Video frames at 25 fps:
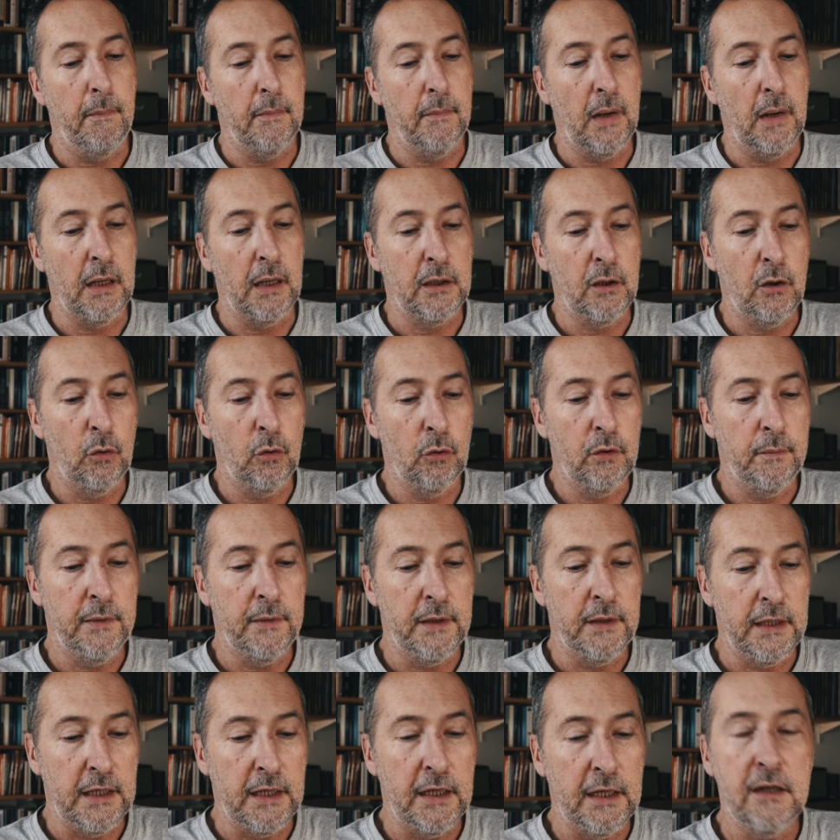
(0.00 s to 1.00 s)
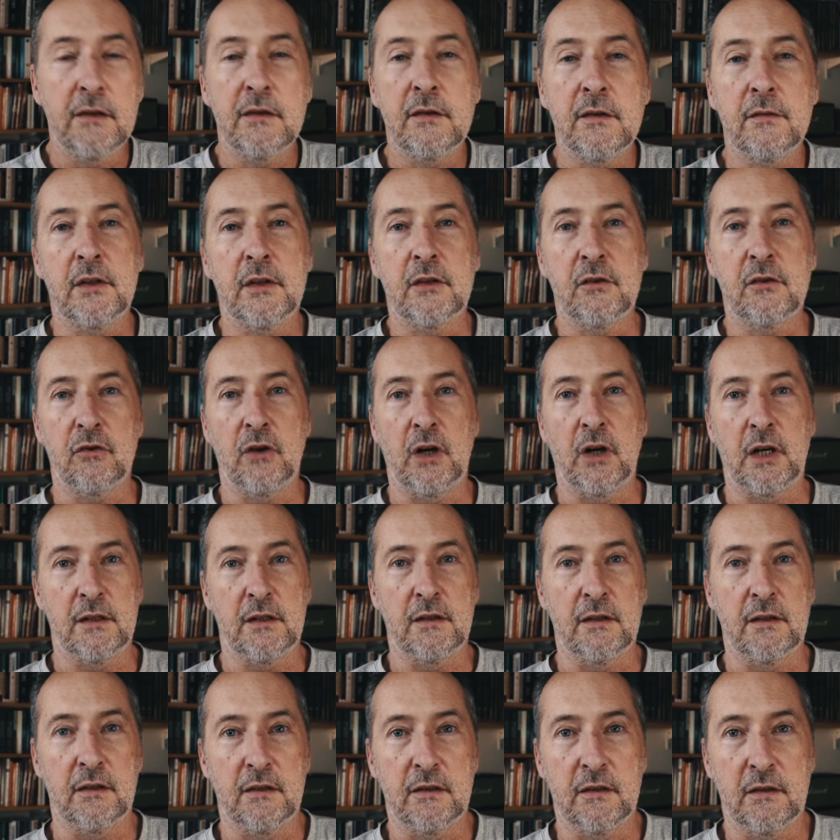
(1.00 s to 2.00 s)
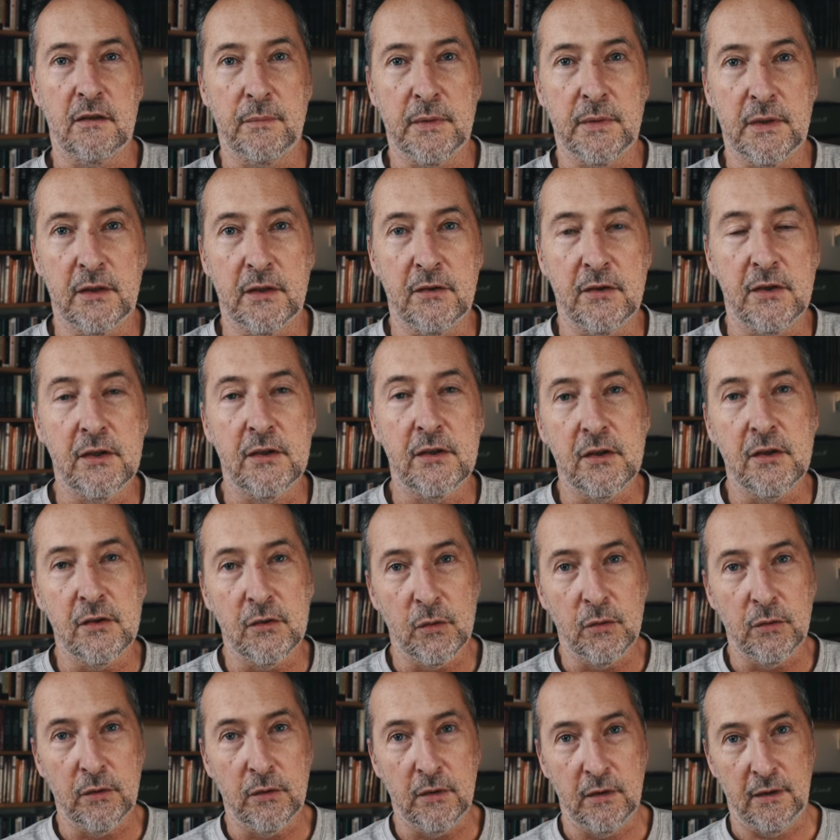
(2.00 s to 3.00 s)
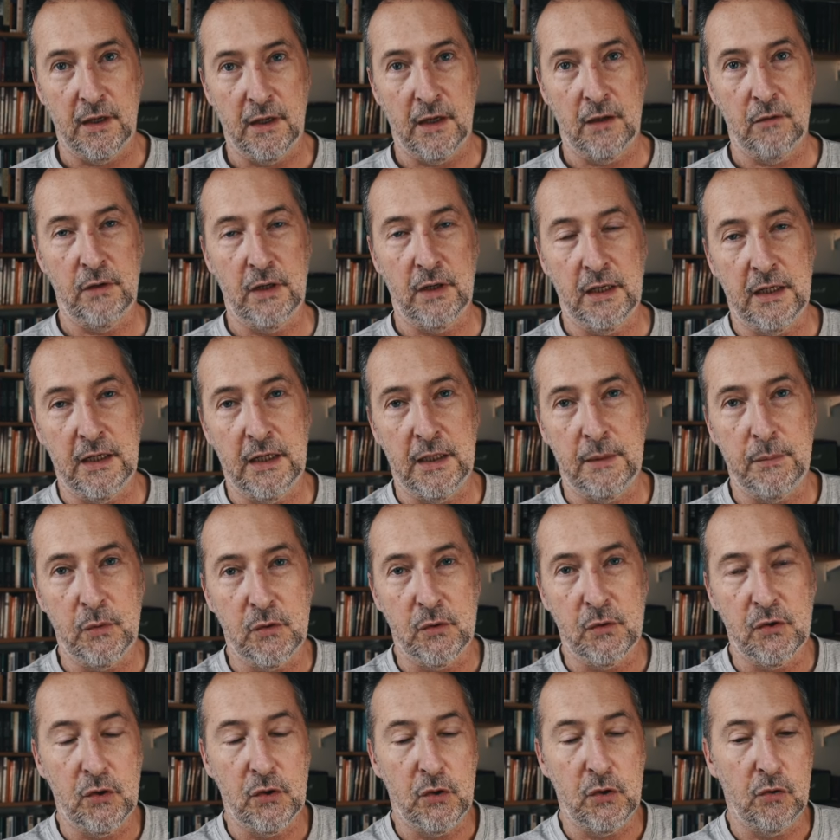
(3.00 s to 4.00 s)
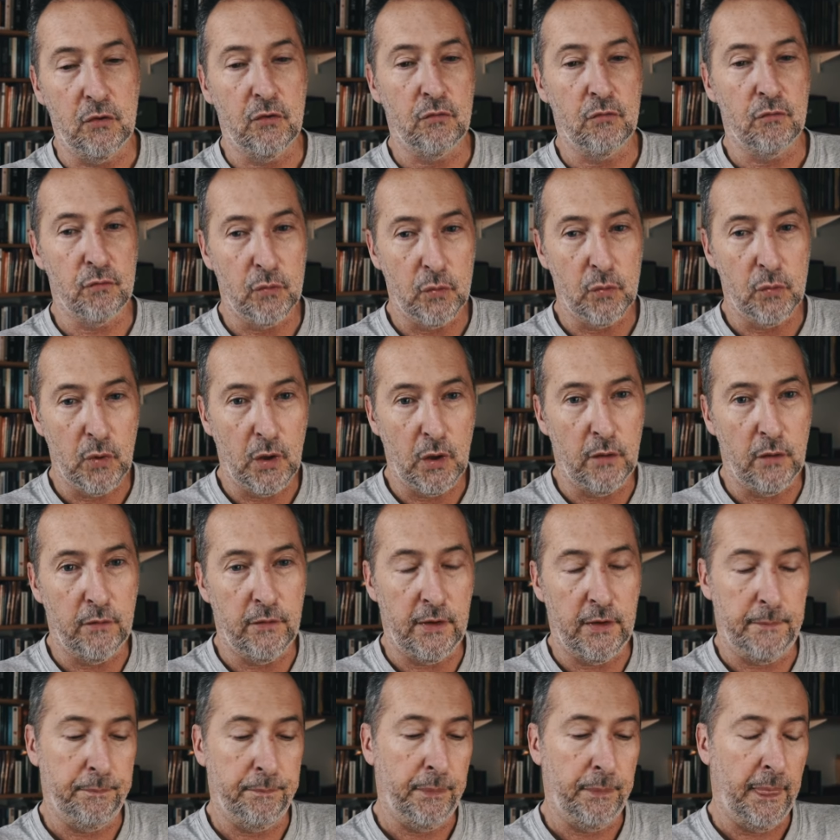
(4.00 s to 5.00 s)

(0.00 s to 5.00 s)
I call them the kings of detritus, because this is all that they're really able to rule over.